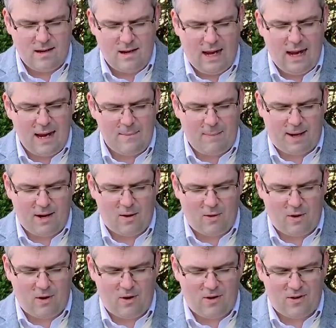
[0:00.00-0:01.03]
Hear me, O
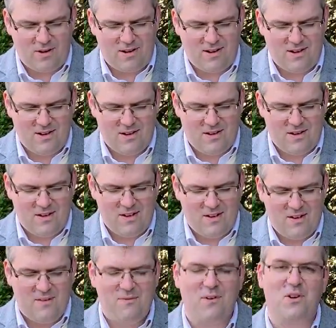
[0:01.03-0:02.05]
Lord,
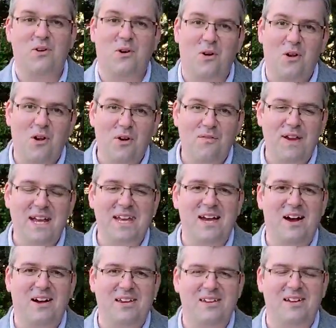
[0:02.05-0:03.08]
for your loving
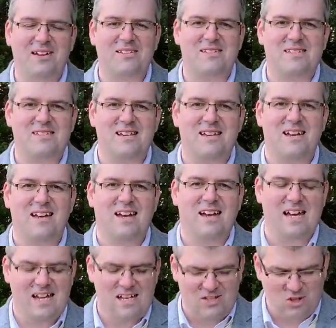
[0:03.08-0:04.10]
kindness
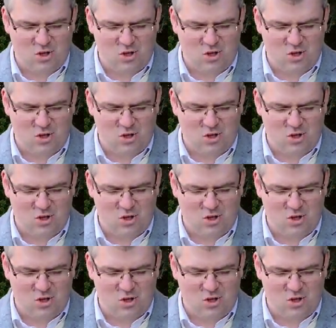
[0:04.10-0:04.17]
is